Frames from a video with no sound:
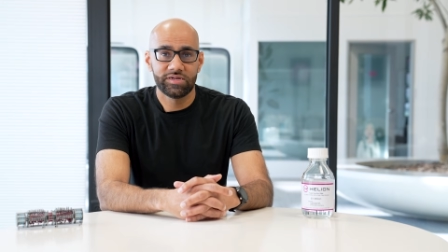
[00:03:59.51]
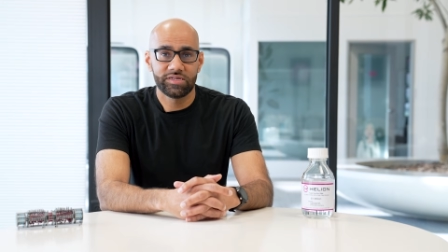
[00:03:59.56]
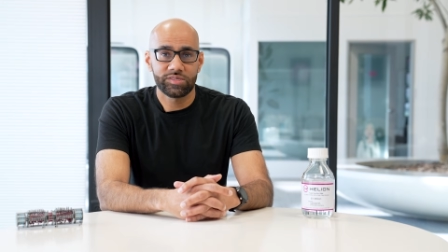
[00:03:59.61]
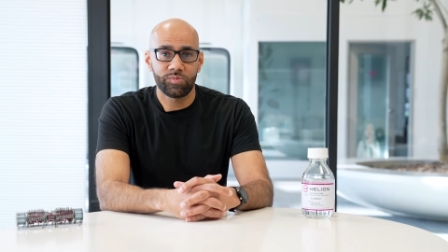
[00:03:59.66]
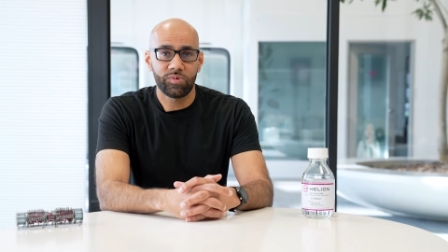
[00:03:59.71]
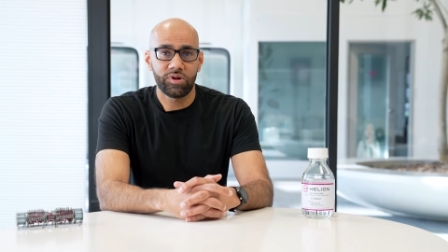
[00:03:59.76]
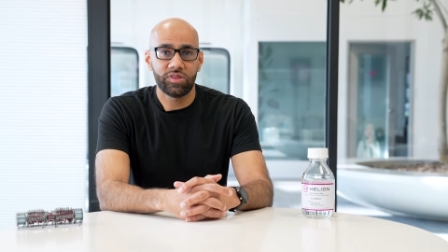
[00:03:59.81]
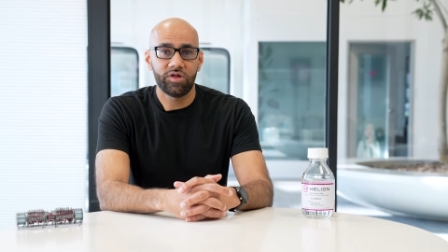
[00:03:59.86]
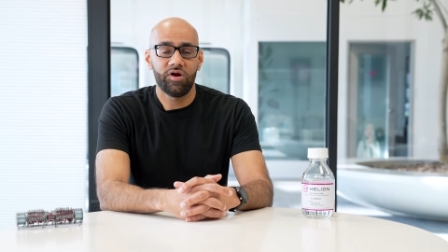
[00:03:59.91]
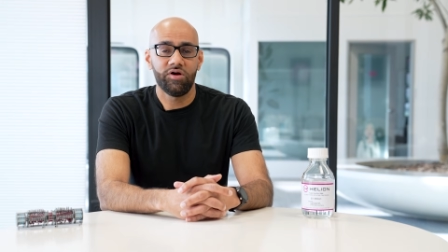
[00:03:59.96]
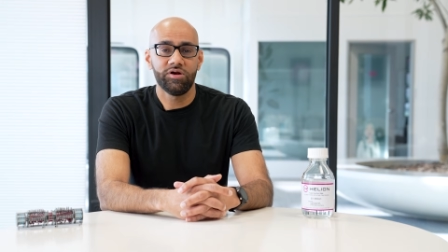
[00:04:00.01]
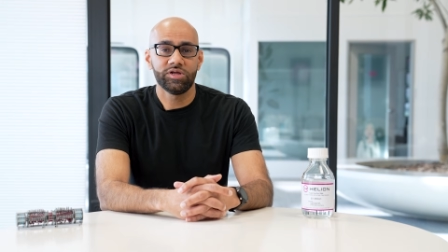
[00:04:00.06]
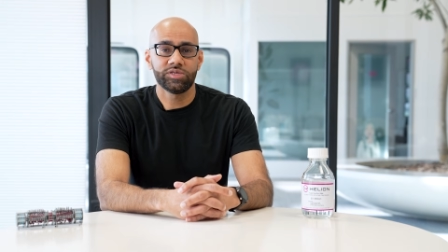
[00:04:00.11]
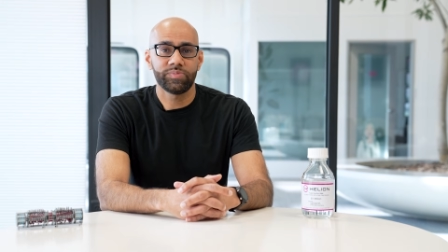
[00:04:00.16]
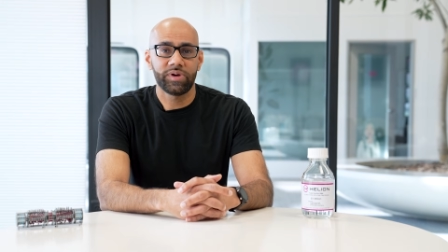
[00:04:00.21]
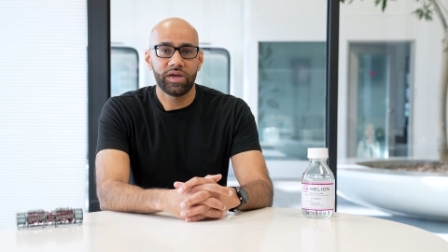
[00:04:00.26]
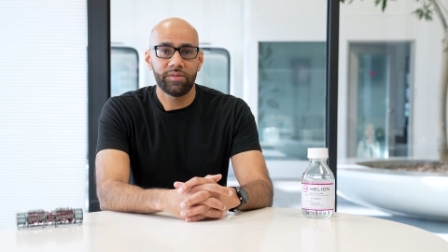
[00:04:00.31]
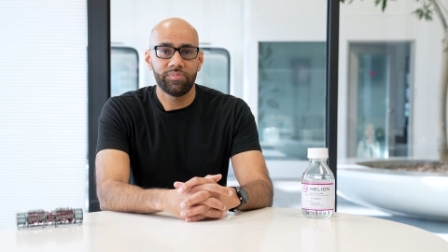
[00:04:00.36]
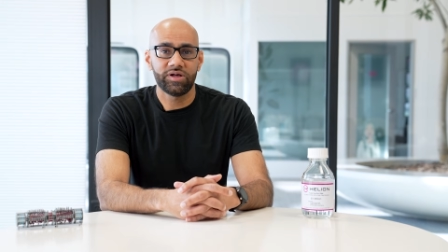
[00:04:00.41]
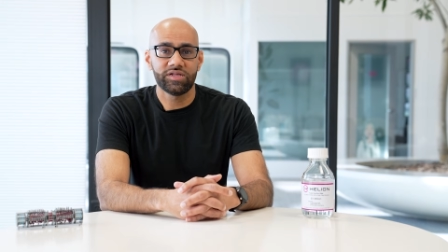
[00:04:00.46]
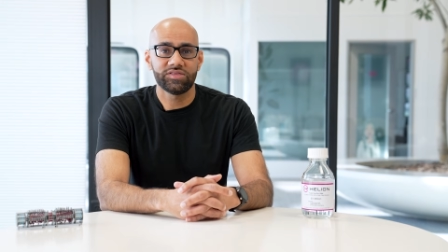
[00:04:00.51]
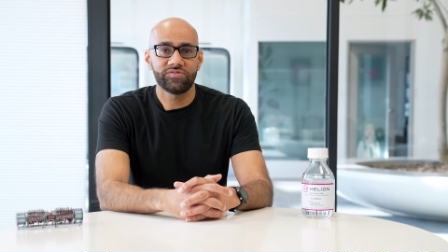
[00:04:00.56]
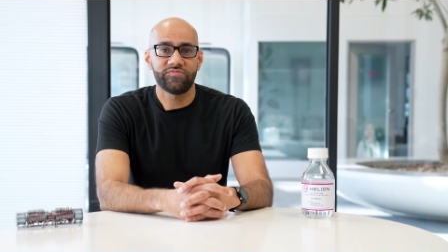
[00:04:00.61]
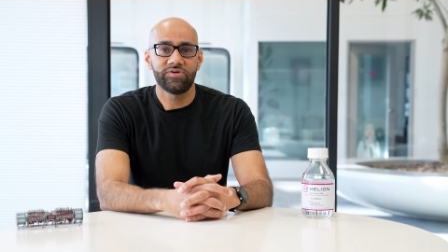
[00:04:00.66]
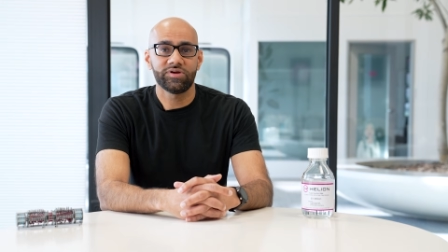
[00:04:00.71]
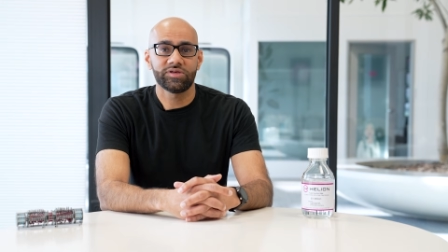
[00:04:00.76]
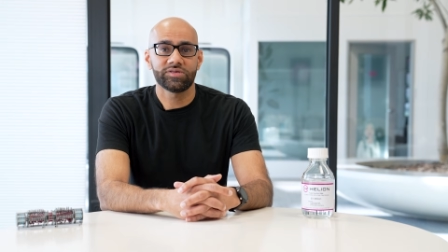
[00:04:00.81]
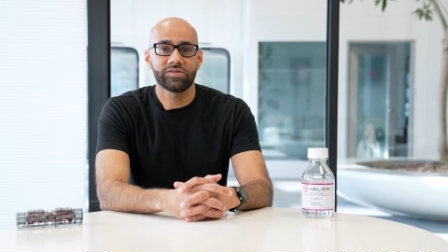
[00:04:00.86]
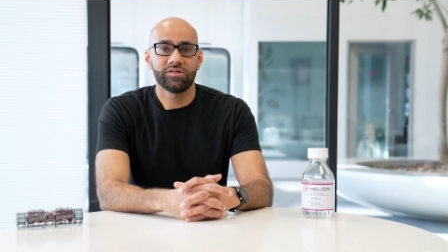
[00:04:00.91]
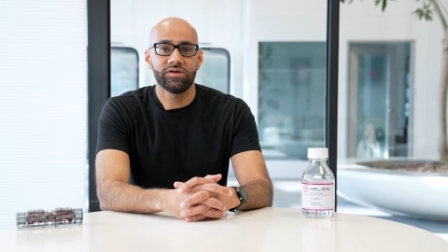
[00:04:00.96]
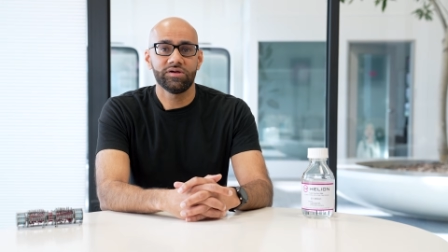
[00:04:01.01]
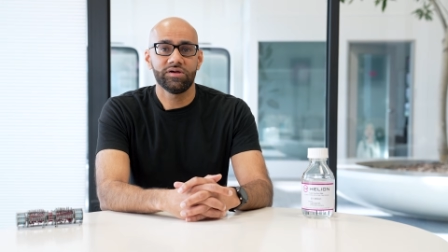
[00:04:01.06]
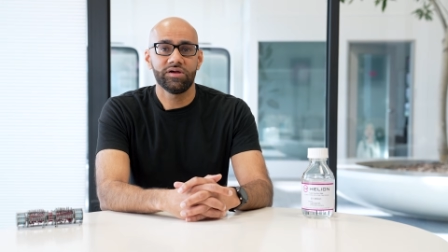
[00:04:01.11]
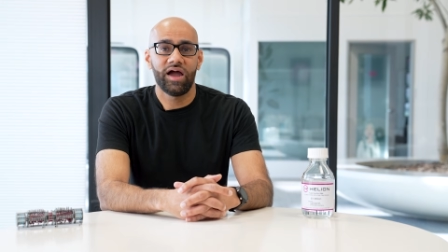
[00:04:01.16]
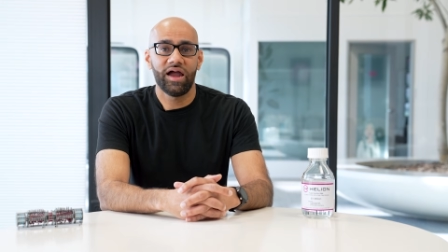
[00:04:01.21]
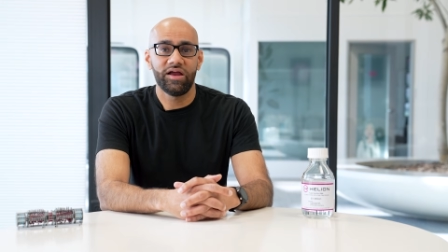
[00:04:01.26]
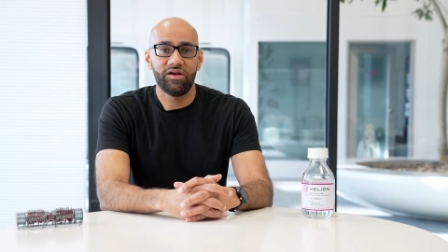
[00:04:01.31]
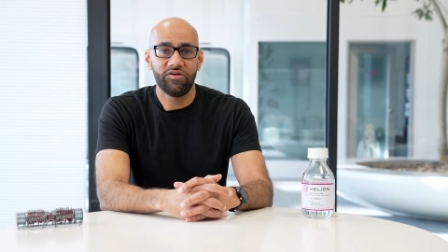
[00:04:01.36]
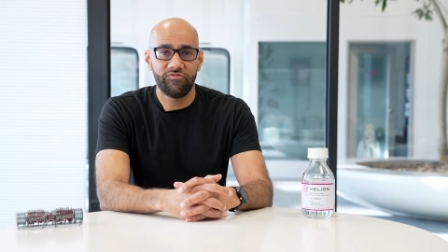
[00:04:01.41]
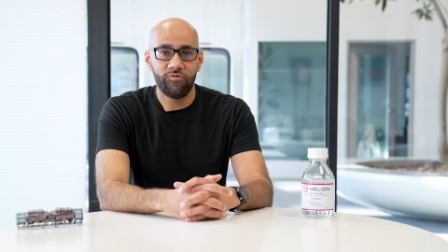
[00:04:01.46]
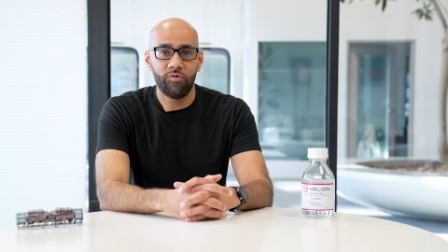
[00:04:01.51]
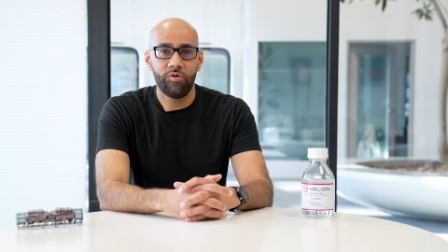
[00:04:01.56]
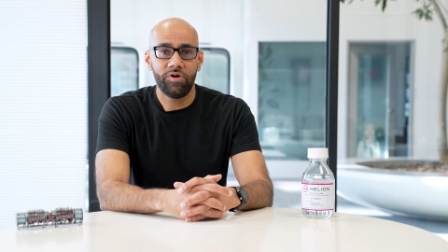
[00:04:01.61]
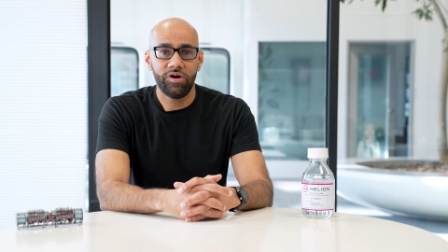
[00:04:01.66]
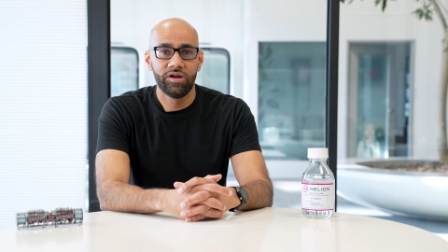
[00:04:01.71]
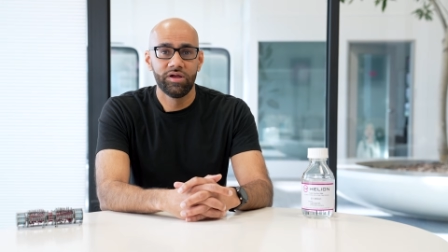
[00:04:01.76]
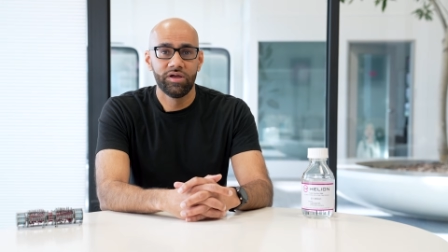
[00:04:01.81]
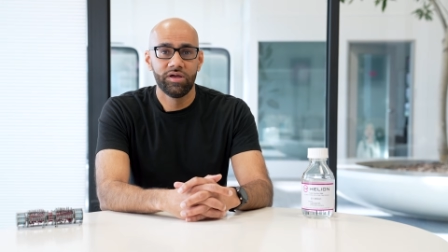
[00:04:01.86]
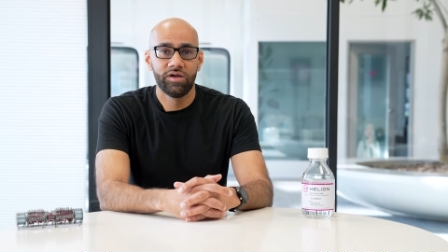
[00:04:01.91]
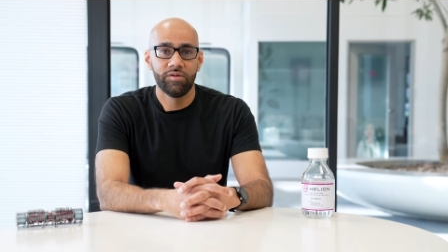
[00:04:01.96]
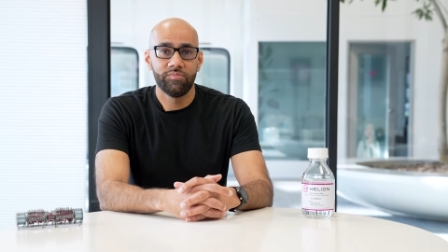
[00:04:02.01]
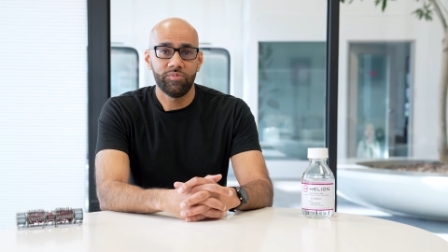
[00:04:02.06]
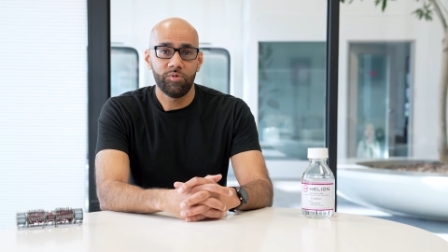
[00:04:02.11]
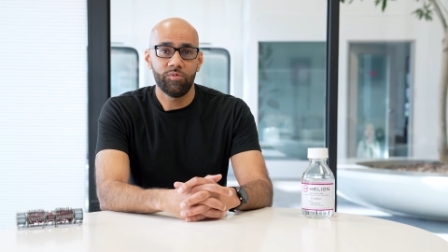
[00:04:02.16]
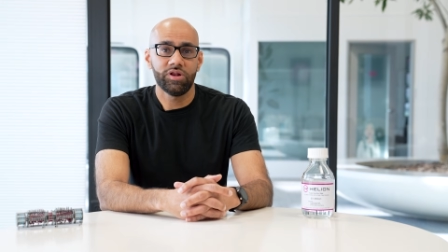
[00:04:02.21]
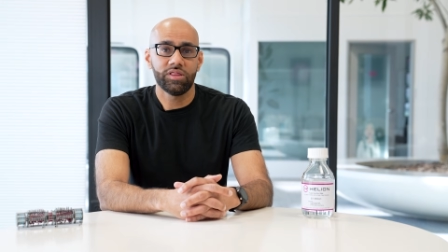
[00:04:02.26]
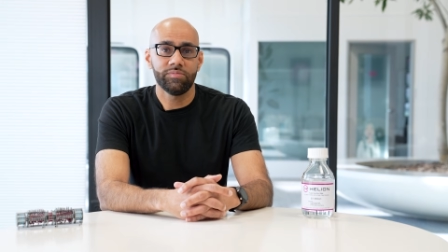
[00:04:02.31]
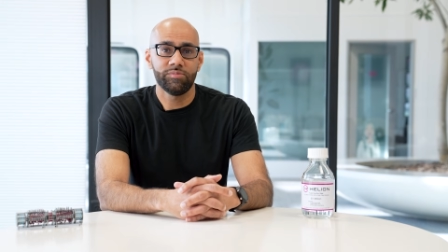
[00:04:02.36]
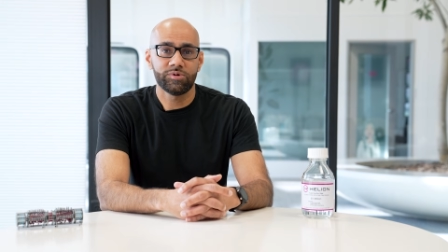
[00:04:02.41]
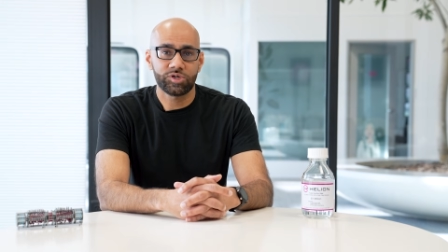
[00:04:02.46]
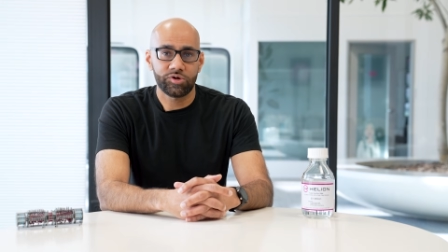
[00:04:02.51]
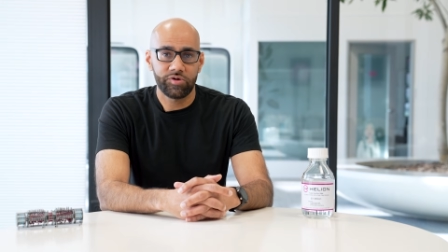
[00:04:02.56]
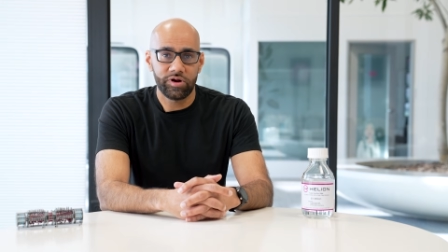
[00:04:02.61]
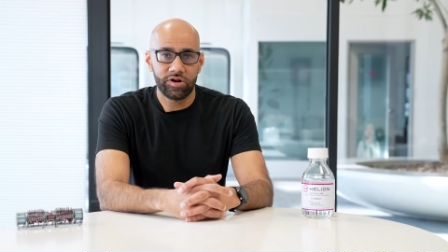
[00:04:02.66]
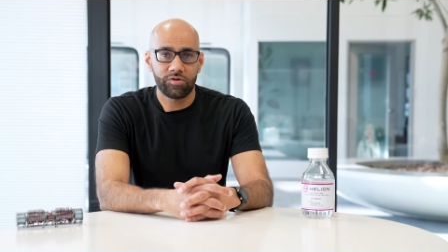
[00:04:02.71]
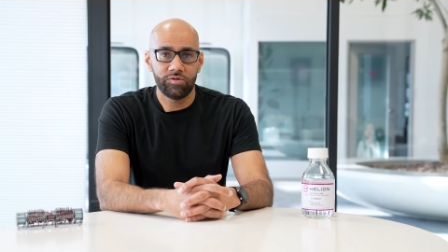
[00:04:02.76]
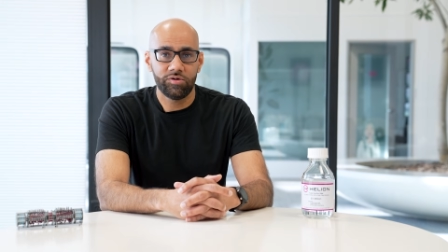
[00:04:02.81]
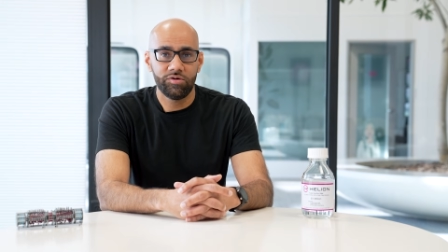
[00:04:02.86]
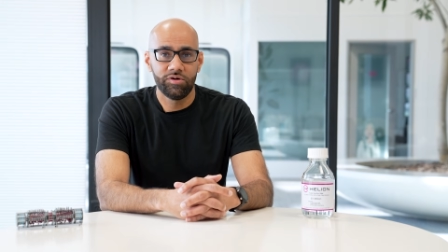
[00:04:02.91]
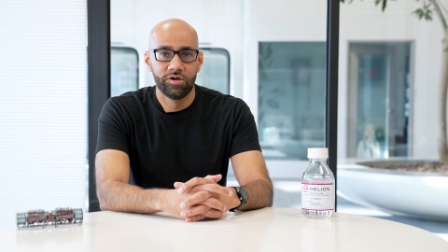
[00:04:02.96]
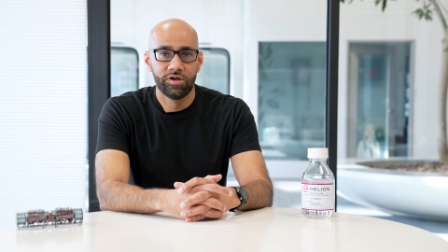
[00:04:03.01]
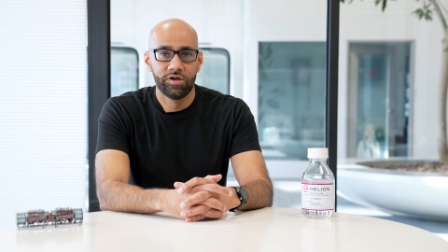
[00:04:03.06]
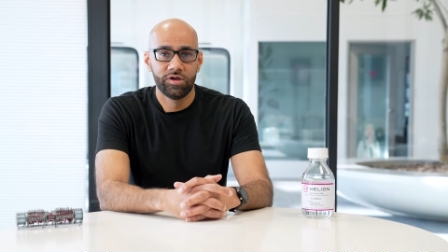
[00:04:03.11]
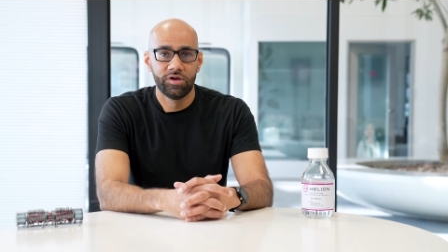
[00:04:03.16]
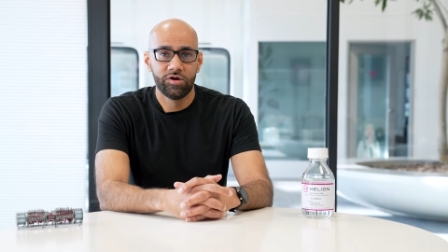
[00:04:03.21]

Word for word: It's one of the hardest pipelines for us to hire for, but one of the most critical.